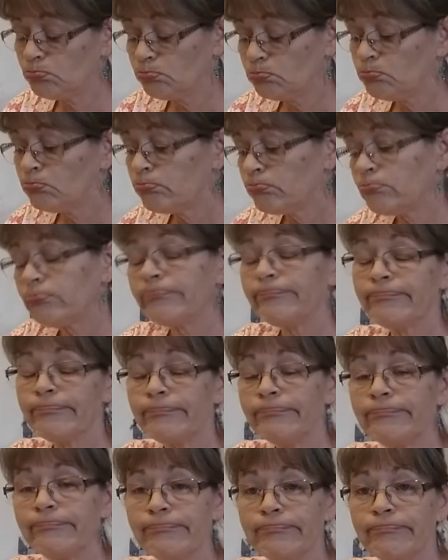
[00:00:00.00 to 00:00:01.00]
It's
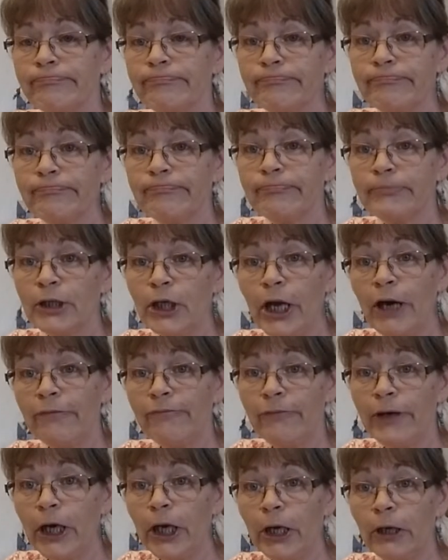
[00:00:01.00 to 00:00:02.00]

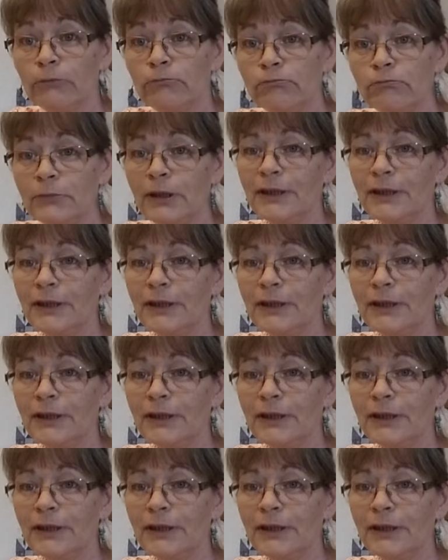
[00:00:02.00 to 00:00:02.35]
not fair.